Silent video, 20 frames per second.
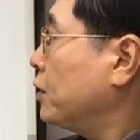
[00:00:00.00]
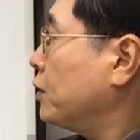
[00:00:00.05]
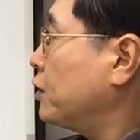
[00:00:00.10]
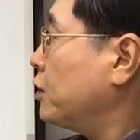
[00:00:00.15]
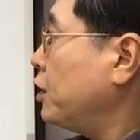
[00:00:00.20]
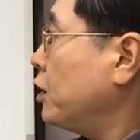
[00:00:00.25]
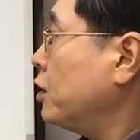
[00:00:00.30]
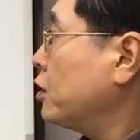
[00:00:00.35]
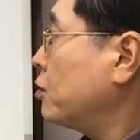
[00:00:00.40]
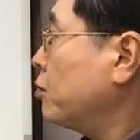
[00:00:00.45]

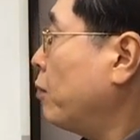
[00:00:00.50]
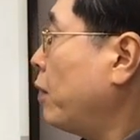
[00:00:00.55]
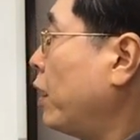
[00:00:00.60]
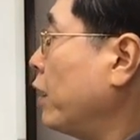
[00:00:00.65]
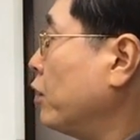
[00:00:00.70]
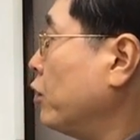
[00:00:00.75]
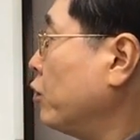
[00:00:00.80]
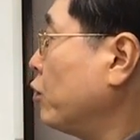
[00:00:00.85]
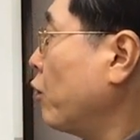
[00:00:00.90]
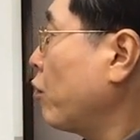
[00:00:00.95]
Since my
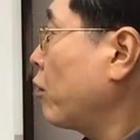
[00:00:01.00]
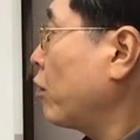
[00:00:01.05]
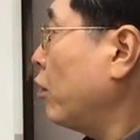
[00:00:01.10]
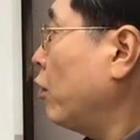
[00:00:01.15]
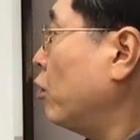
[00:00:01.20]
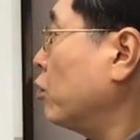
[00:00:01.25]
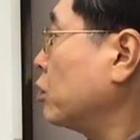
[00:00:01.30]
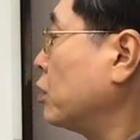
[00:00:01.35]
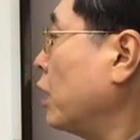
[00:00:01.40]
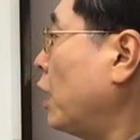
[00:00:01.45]
youth,
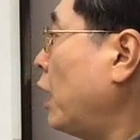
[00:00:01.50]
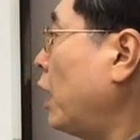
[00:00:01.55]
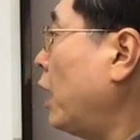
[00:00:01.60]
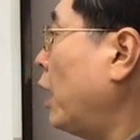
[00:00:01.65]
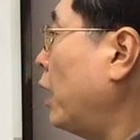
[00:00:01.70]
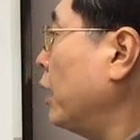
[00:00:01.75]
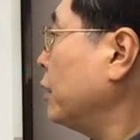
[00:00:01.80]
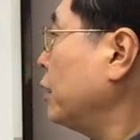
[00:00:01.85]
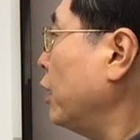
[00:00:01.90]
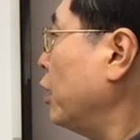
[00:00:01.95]
O
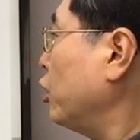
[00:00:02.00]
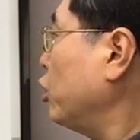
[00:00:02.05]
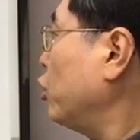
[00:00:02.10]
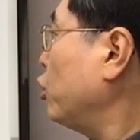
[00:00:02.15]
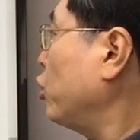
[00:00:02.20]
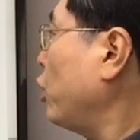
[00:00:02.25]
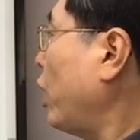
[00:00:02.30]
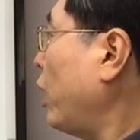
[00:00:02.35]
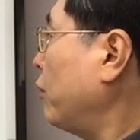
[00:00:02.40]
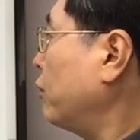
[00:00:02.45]
God,
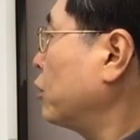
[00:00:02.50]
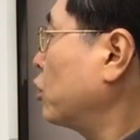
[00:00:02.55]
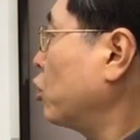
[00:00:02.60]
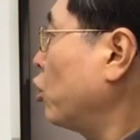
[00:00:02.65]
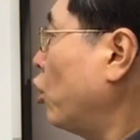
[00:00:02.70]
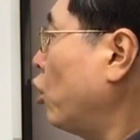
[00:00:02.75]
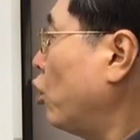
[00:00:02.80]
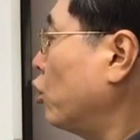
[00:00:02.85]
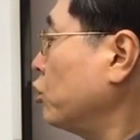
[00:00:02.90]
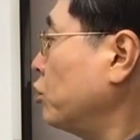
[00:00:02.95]
you have
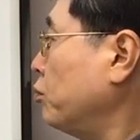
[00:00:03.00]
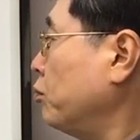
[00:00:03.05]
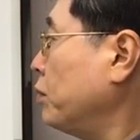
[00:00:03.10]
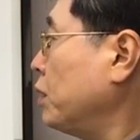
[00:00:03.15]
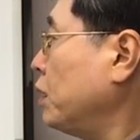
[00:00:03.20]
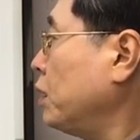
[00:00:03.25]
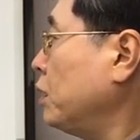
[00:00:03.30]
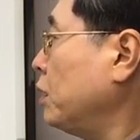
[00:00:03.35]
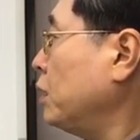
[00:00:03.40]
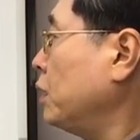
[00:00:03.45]
taught
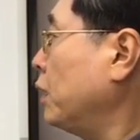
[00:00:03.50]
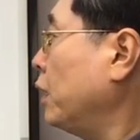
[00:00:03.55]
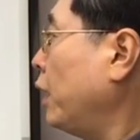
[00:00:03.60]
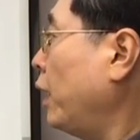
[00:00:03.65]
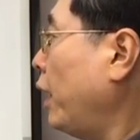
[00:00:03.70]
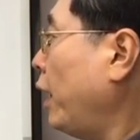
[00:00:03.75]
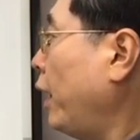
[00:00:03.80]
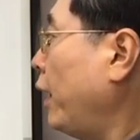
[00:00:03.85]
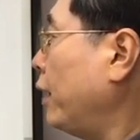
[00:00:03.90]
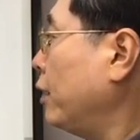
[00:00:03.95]
me,
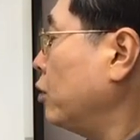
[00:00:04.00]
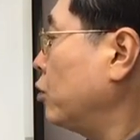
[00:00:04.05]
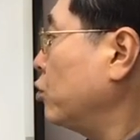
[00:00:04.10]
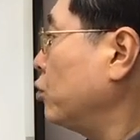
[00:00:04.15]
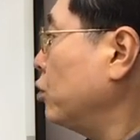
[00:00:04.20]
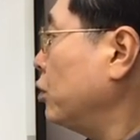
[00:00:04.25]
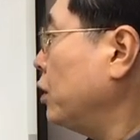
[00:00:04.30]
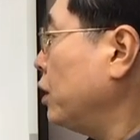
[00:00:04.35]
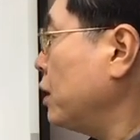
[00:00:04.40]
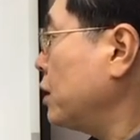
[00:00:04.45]
and
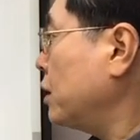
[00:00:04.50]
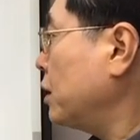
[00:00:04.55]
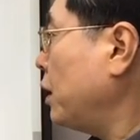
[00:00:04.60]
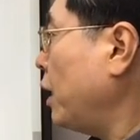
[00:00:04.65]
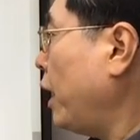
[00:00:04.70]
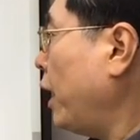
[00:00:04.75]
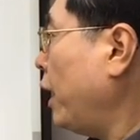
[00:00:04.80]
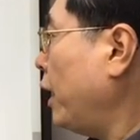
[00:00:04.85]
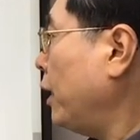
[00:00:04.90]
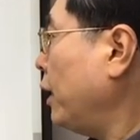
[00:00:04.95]
to this
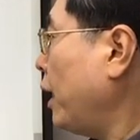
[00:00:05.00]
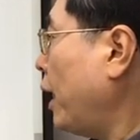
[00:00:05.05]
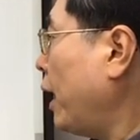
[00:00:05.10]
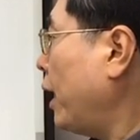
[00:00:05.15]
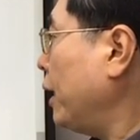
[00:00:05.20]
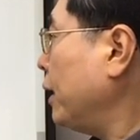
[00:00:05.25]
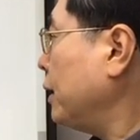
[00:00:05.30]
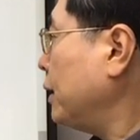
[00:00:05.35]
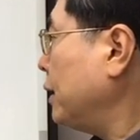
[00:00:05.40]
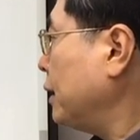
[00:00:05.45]
day
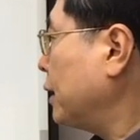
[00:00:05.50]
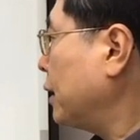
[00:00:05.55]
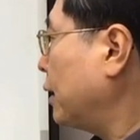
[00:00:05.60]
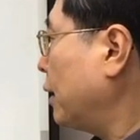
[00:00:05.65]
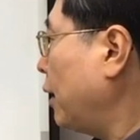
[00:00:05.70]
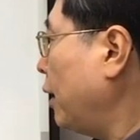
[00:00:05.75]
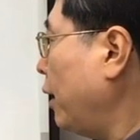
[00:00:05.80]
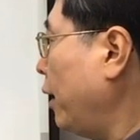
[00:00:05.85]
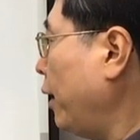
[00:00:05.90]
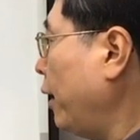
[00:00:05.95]
I
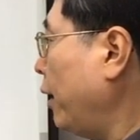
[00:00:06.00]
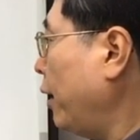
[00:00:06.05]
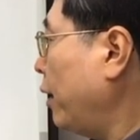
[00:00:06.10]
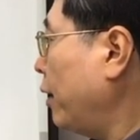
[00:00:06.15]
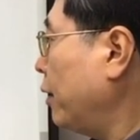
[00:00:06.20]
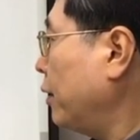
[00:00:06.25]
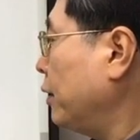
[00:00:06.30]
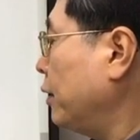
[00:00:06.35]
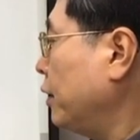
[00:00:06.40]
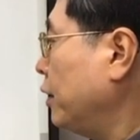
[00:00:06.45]

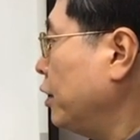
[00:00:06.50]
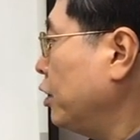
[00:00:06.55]
declare